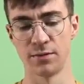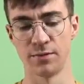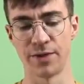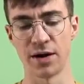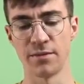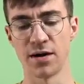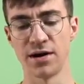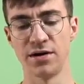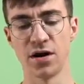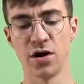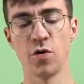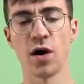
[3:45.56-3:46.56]
Bear in mind,
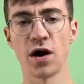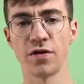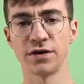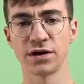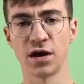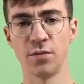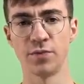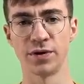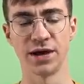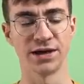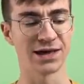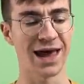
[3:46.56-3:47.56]
no other
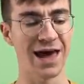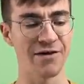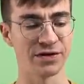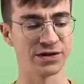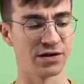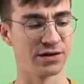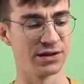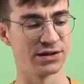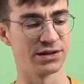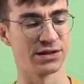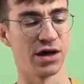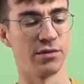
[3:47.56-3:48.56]
company has ever done this
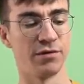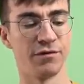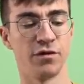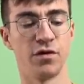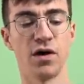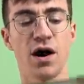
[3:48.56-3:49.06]
design before